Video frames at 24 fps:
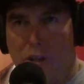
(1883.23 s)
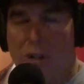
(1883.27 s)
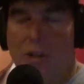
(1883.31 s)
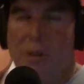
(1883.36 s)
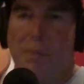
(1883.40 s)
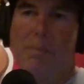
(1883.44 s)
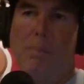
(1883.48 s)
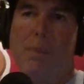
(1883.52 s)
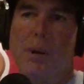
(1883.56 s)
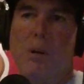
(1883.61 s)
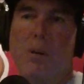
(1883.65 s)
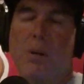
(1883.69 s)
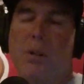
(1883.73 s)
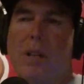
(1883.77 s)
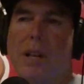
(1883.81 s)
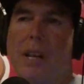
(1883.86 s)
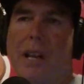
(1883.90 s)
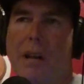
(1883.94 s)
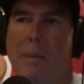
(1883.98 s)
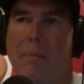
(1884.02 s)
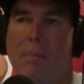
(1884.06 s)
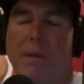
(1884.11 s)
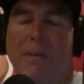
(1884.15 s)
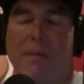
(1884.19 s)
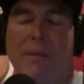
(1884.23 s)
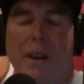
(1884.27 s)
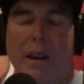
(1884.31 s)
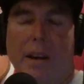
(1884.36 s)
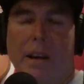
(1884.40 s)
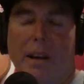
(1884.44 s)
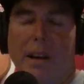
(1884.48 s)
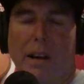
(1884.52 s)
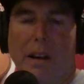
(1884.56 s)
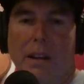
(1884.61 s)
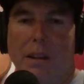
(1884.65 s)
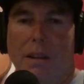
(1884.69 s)
to boost and
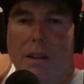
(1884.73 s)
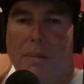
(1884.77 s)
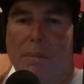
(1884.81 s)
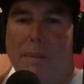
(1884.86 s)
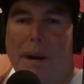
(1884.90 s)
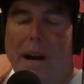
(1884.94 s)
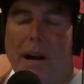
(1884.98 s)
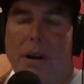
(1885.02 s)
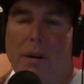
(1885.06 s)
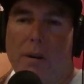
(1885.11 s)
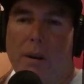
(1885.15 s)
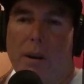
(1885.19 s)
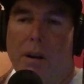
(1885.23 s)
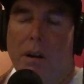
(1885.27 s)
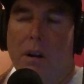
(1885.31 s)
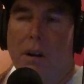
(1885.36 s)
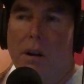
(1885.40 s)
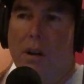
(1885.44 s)
amplify the power,